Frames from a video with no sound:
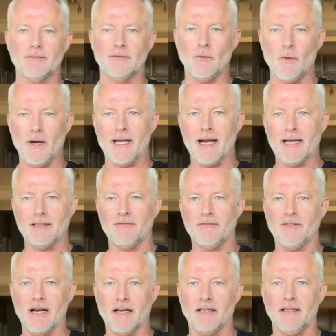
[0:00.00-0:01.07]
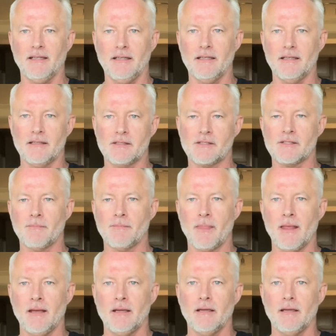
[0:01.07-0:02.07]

the way I define it, is